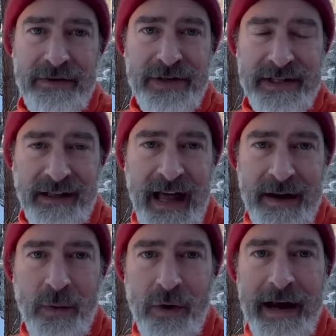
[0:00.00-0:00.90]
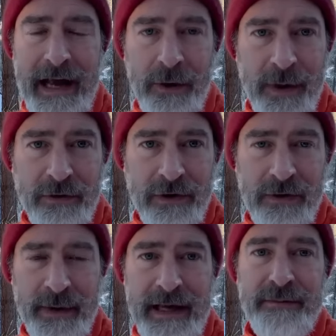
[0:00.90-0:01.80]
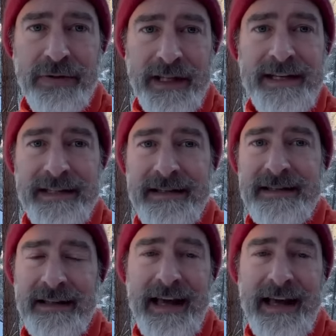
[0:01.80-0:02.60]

There's just a lot more elbow room in places